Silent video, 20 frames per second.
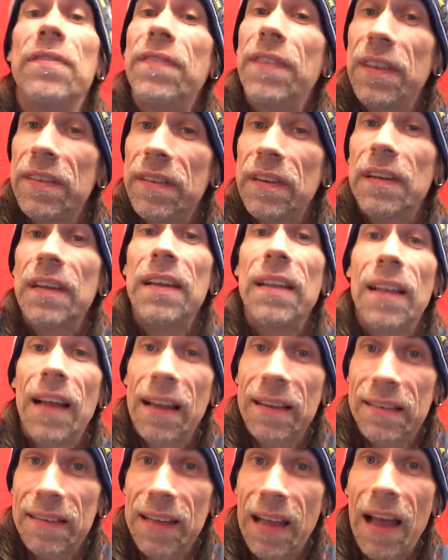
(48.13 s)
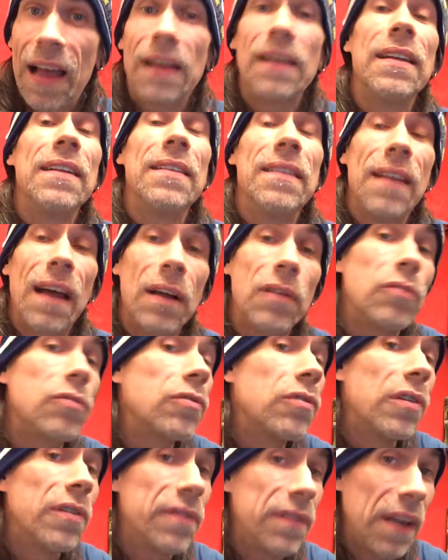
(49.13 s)
to visit Eli Scott at Downers
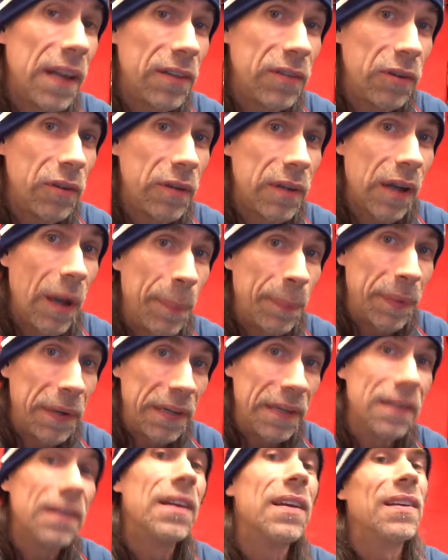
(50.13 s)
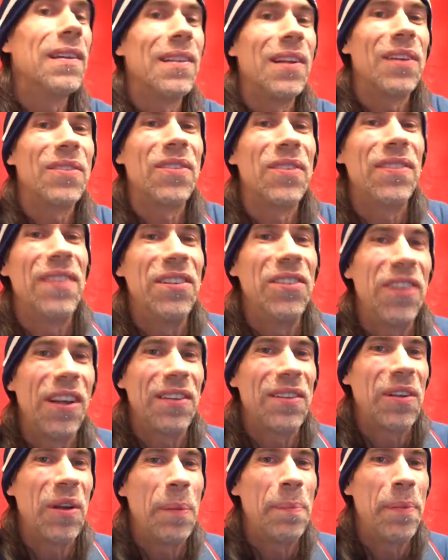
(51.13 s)
Grove Tattoo Company. You'll also see
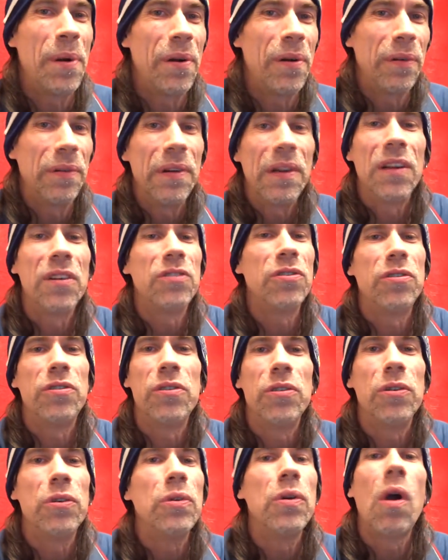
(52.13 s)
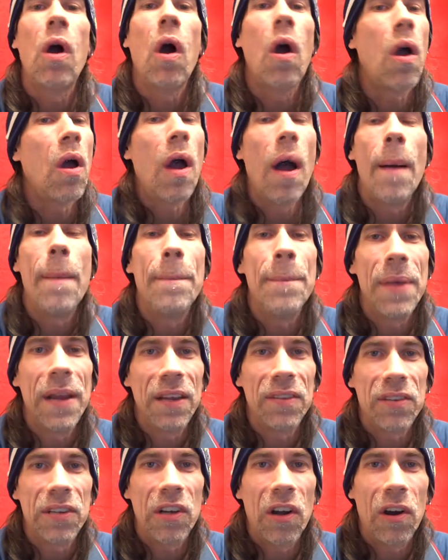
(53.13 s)
Jessica Bone, two
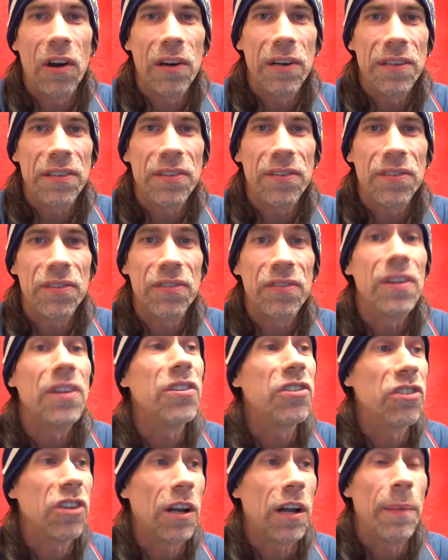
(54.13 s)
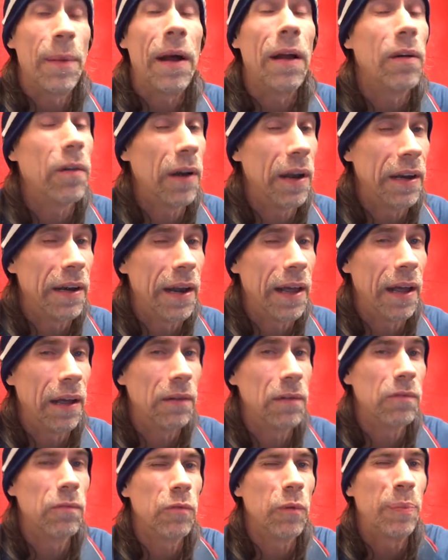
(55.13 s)
amazing artists. Check them out right now.
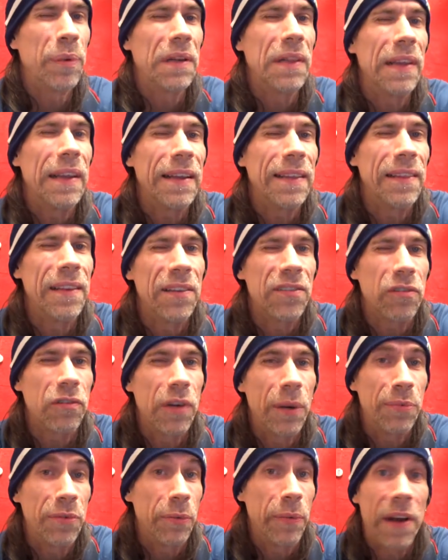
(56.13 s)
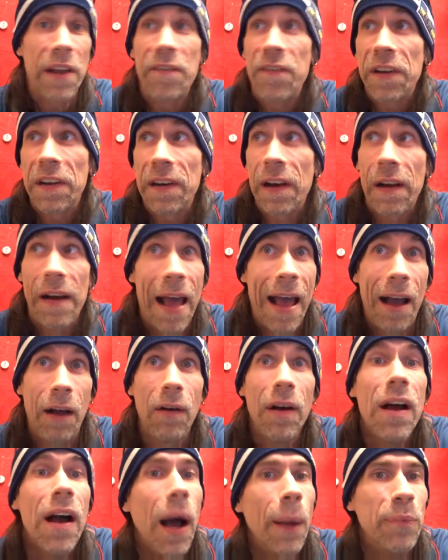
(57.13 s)
We'll put a link in the description when I figure out how.
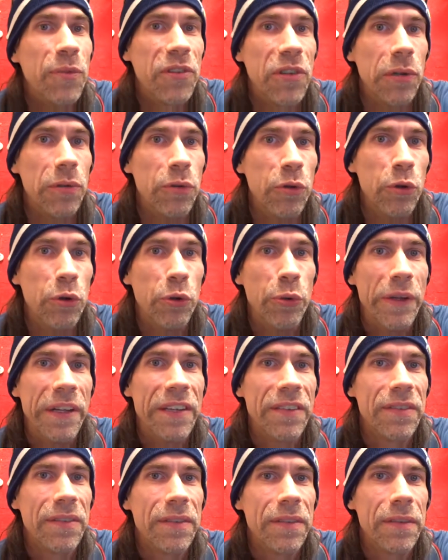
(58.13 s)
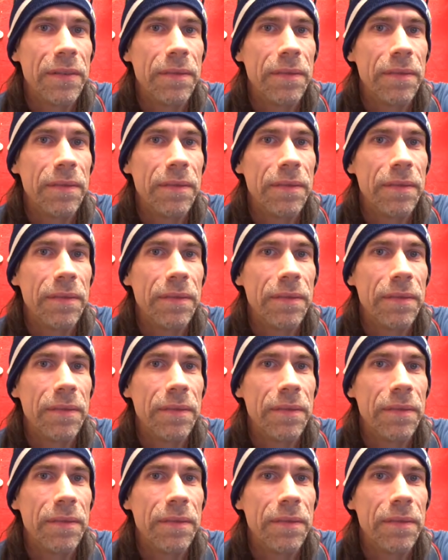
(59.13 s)
I'm still new to it.